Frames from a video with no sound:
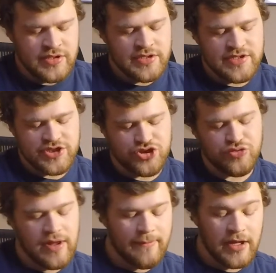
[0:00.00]
just do
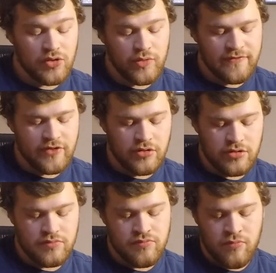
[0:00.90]
not microwave
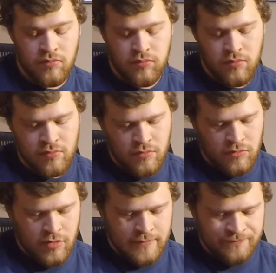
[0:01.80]
carton.
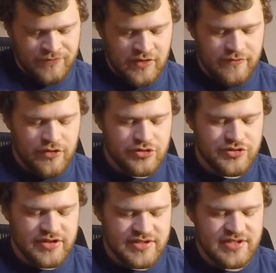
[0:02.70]
If you're going to
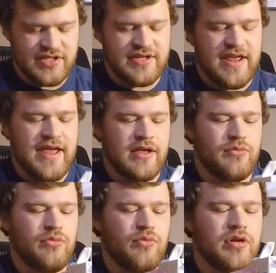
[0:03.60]
drink this in a day,
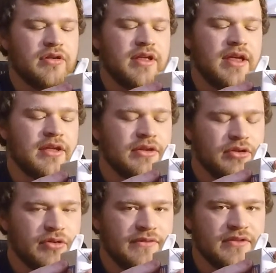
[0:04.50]
one a day, you
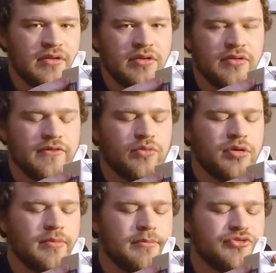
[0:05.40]
don't have to worry
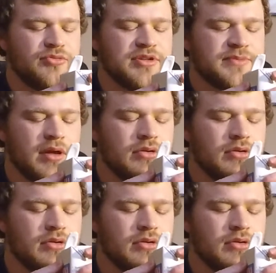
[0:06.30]
too much about